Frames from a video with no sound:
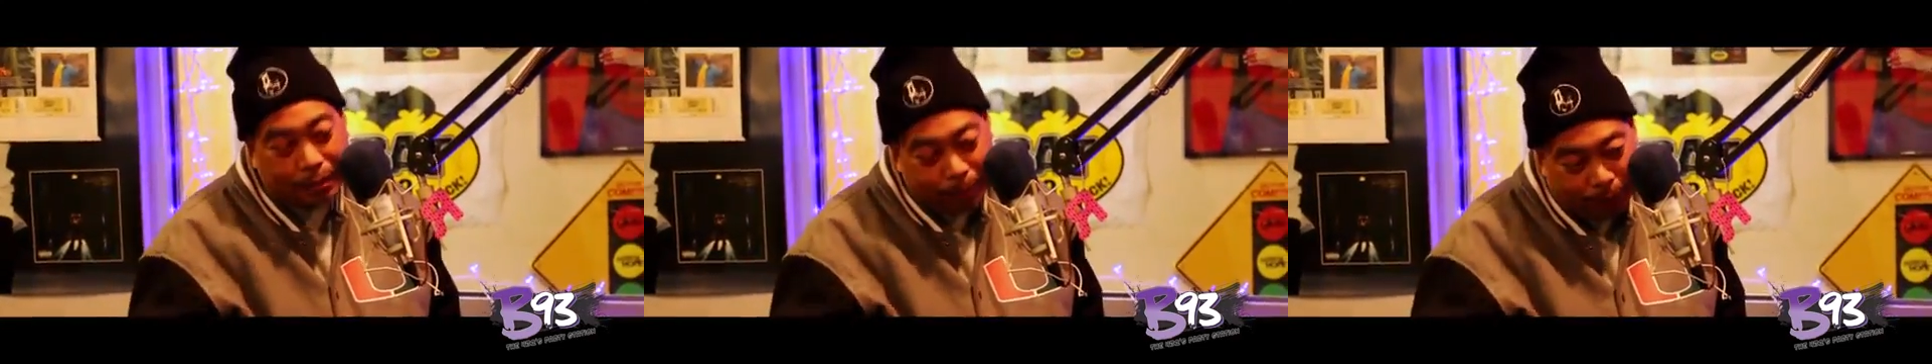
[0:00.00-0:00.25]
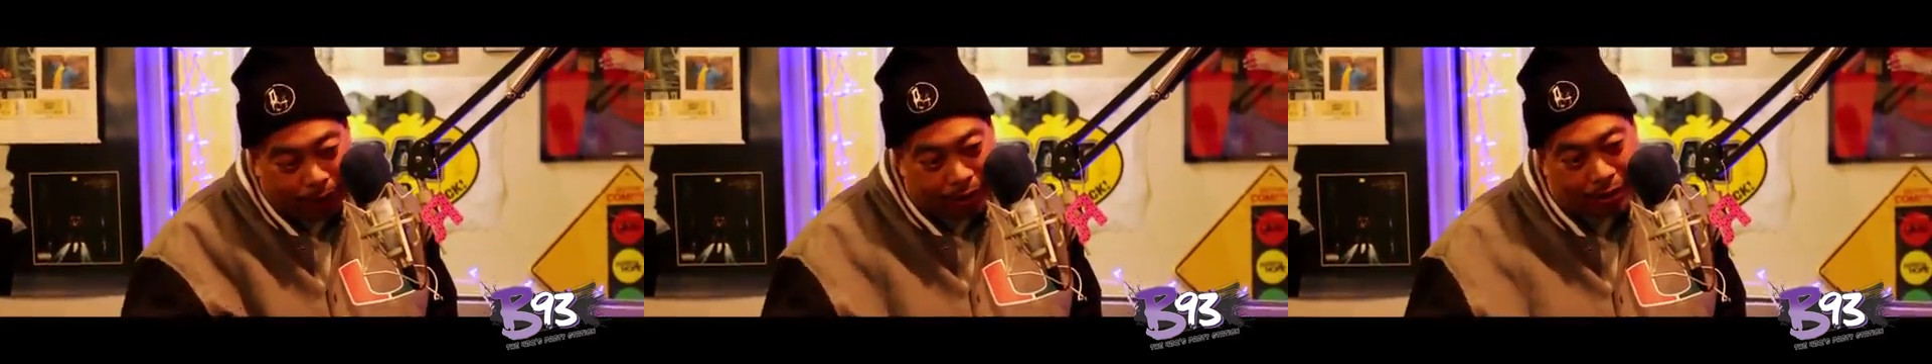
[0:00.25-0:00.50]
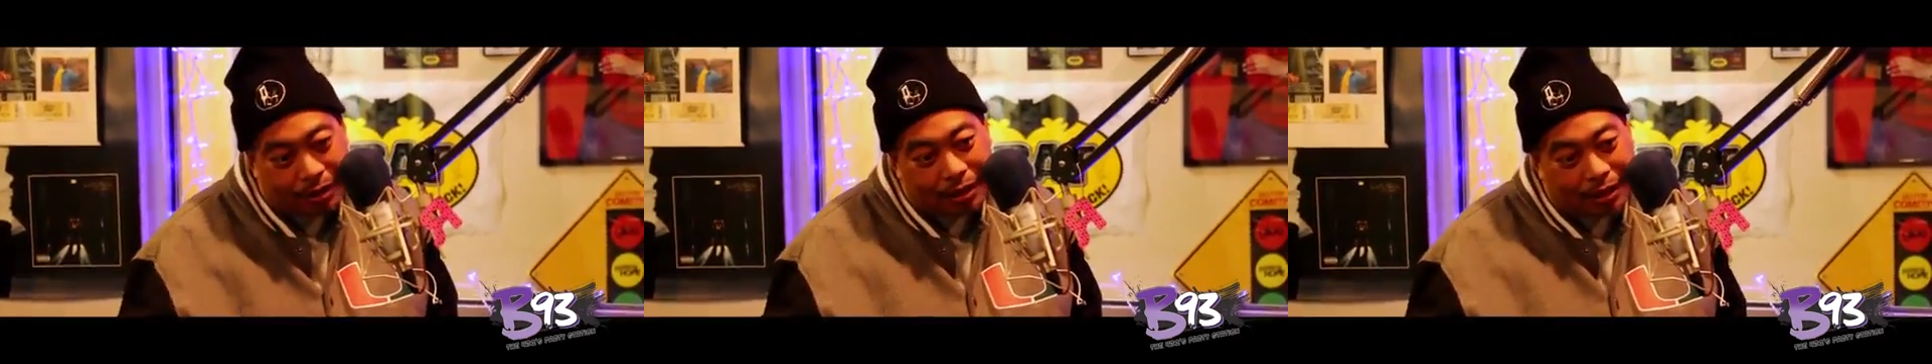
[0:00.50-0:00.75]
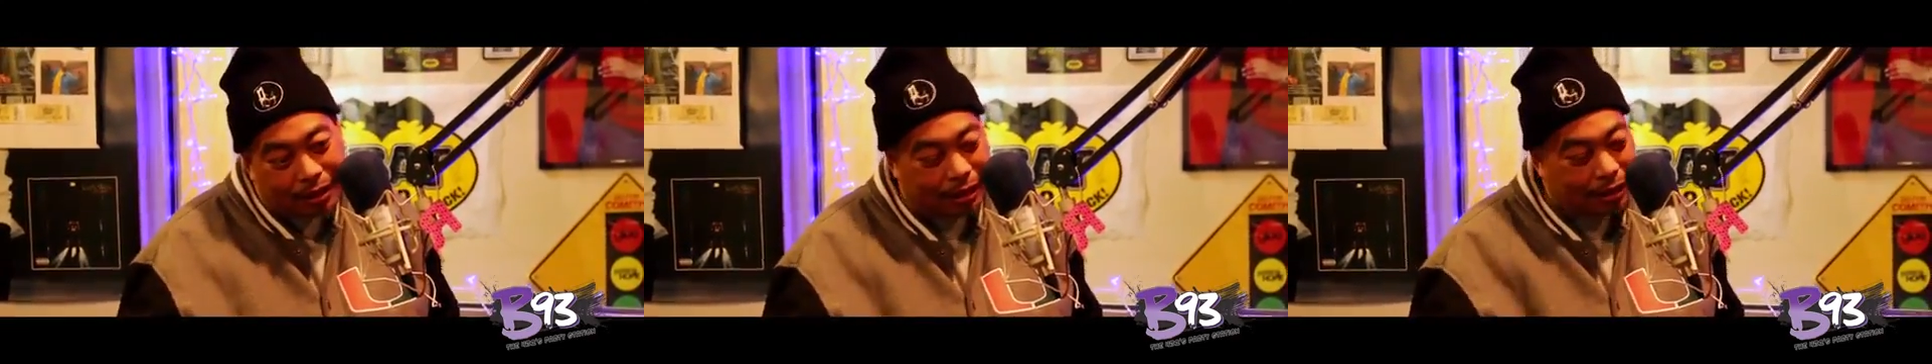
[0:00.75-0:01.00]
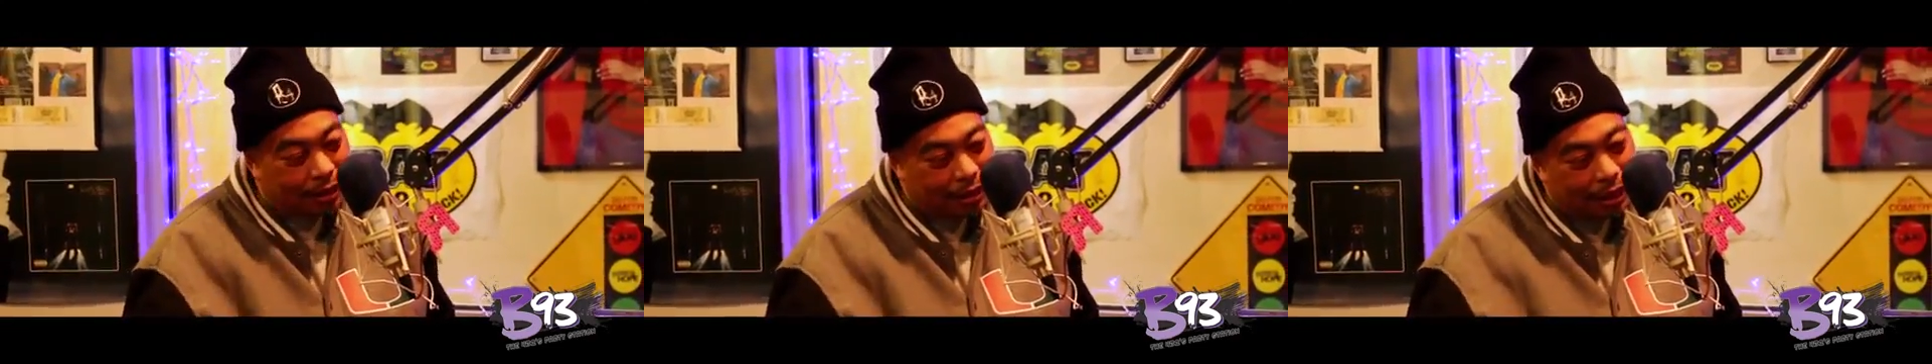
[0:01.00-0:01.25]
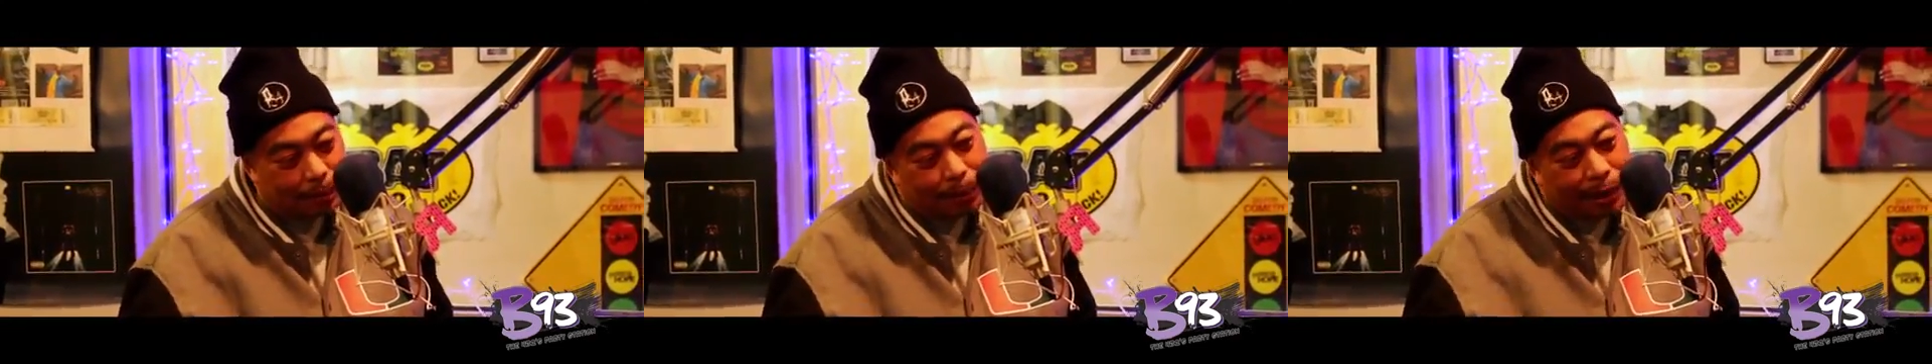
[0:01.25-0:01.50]
Plus,
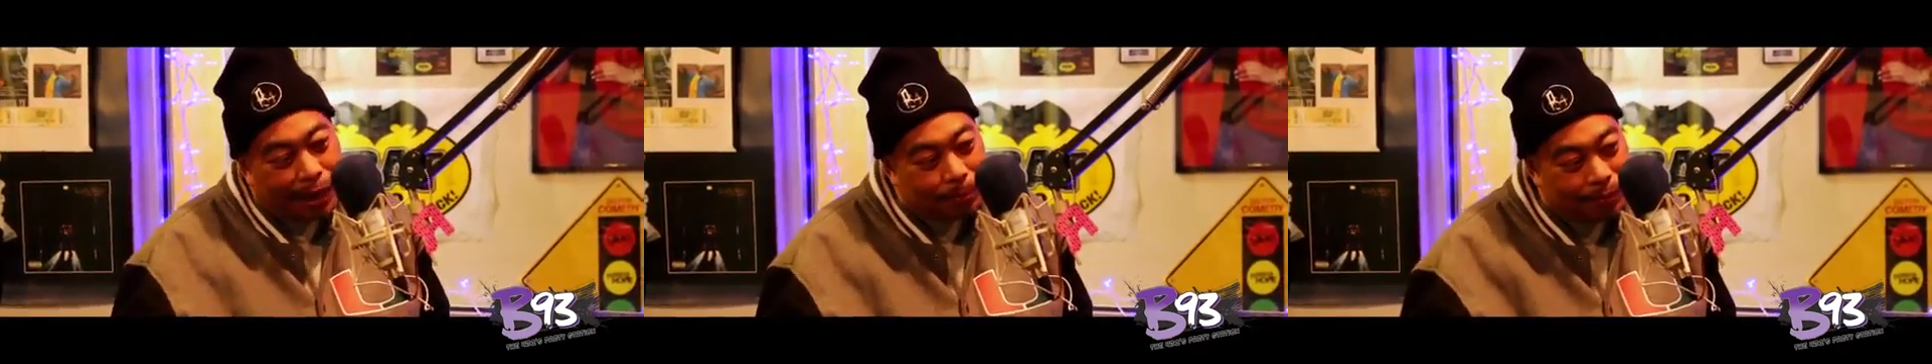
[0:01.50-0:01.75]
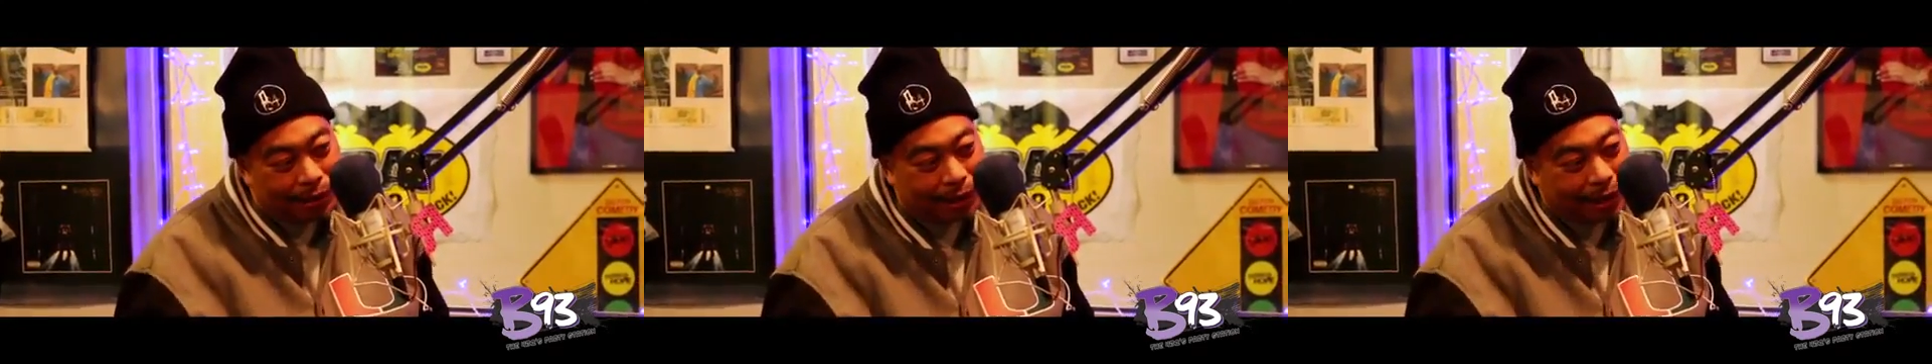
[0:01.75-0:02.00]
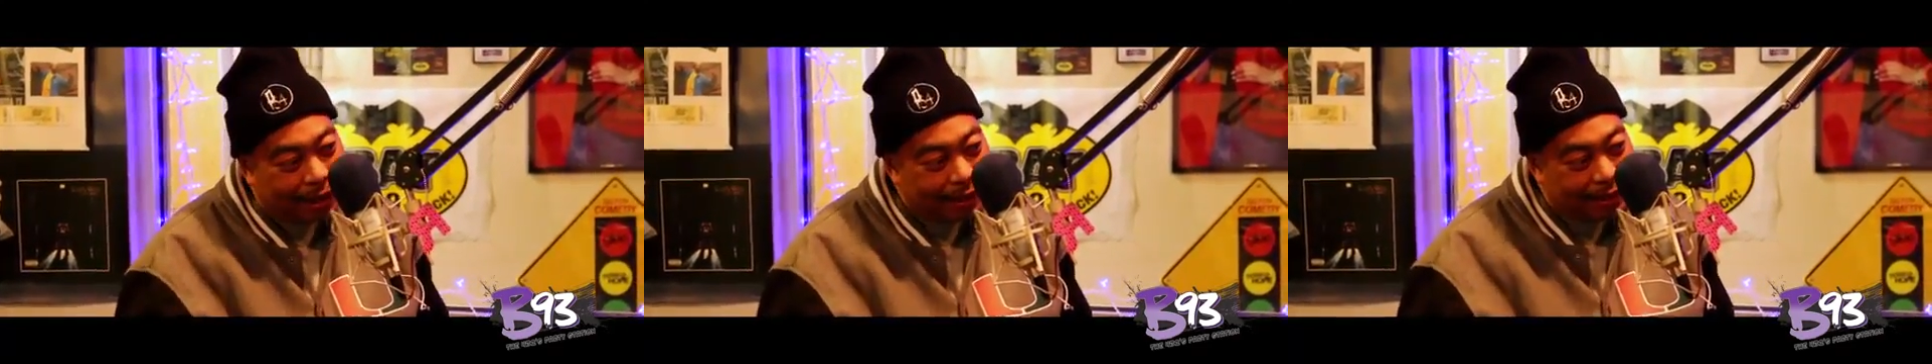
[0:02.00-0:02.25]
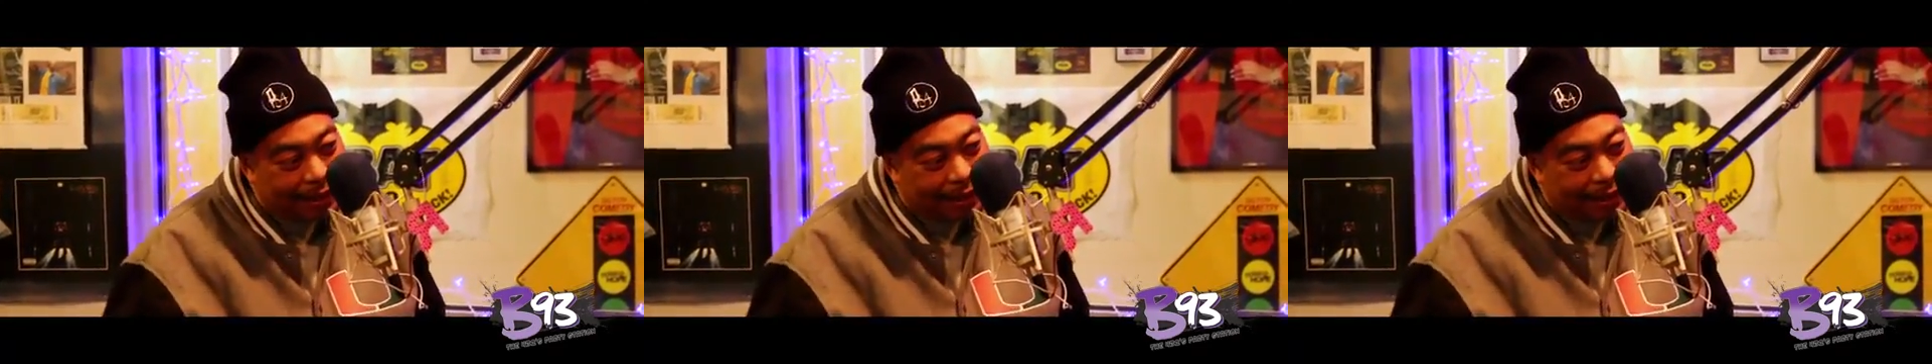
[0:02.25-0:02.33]
hip-hop today is